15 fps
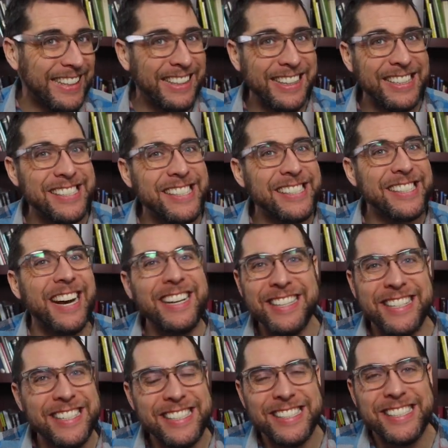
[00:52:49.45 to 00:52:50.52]
this is not
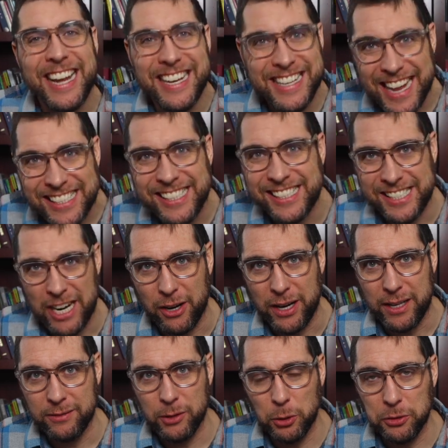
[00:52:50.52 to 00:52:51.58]
this is not necessary
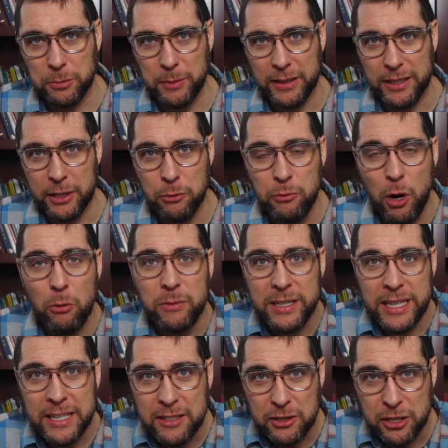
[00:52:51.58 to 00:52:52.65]
ultimately you don't
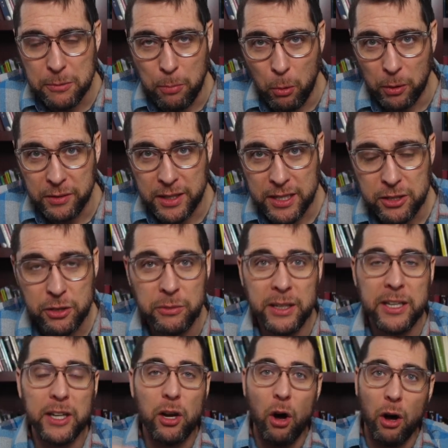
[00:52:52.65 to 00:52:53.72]
need to support this you need
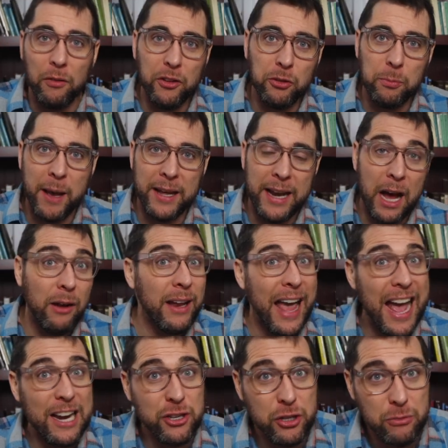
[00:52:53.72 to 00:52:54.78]
to call this man out
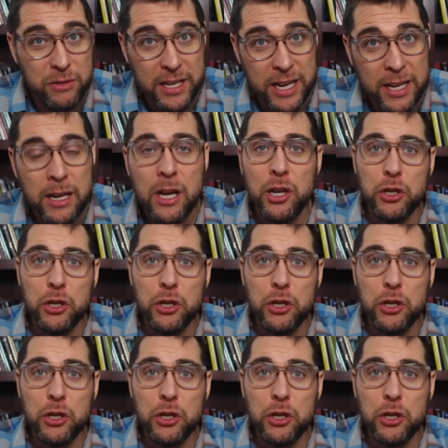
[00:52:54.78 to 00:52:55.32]
as you did